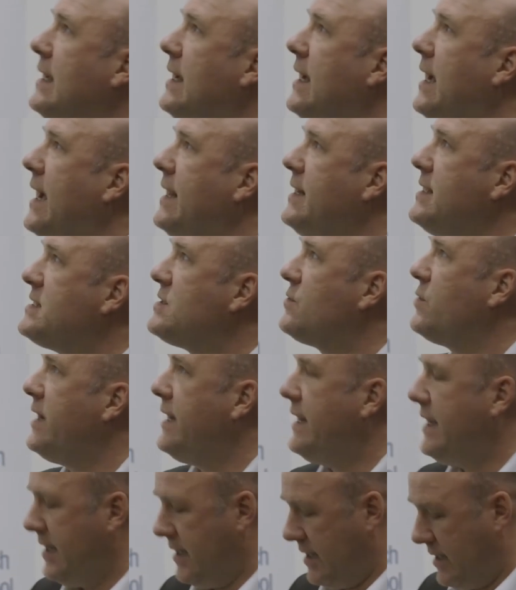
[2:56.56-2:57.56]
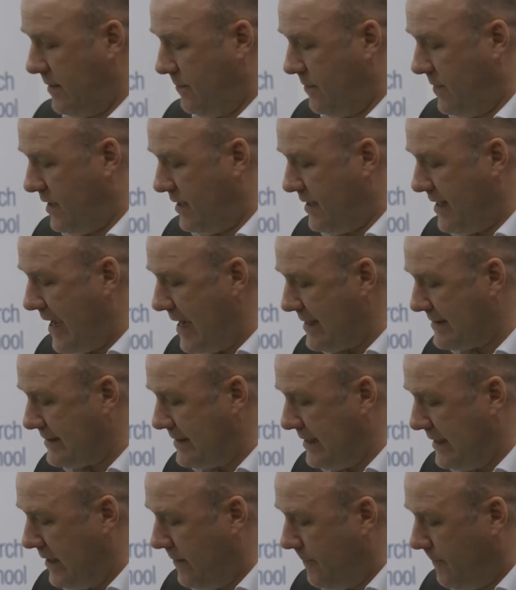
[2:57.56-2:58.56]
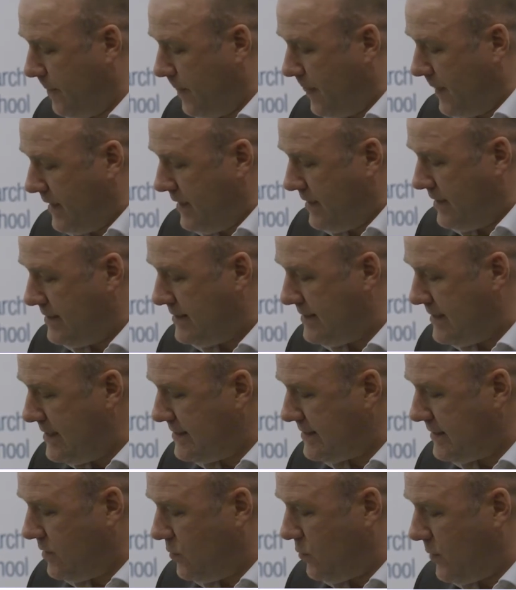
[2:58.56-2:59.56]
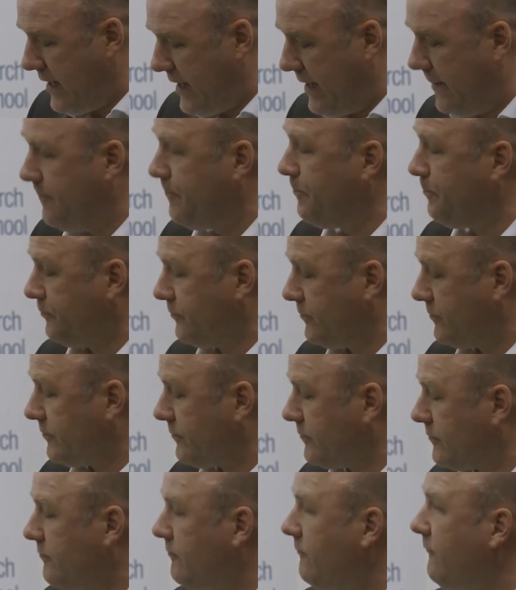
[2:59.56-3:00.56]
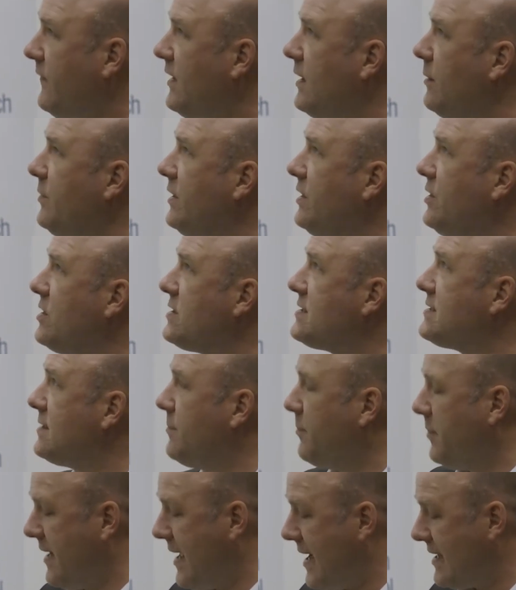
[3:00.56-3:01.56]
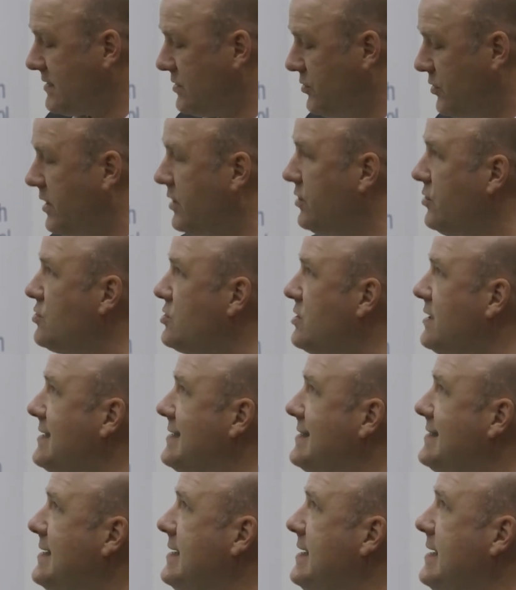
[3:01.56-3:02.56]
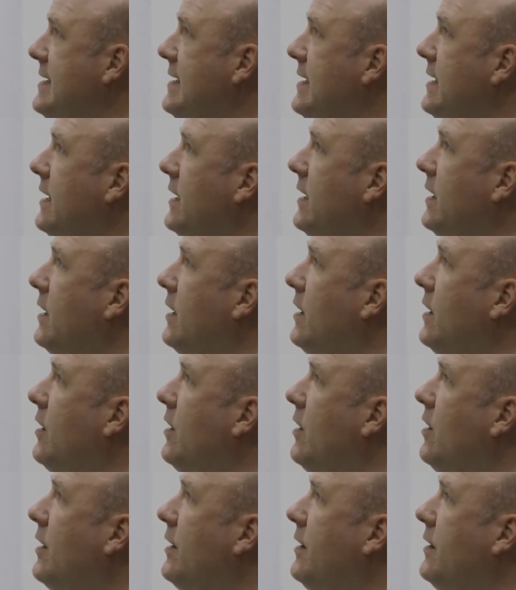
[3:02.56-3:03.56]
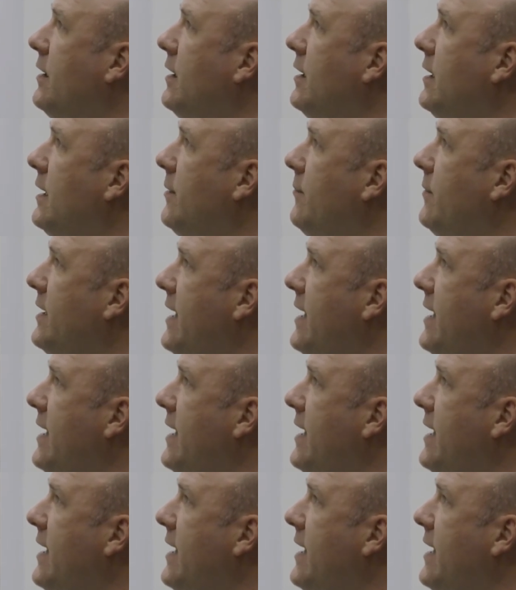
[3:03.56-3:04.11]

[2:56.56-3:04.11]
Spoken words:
And it's really a nasty disease in a way, because the plaques you can usually see on an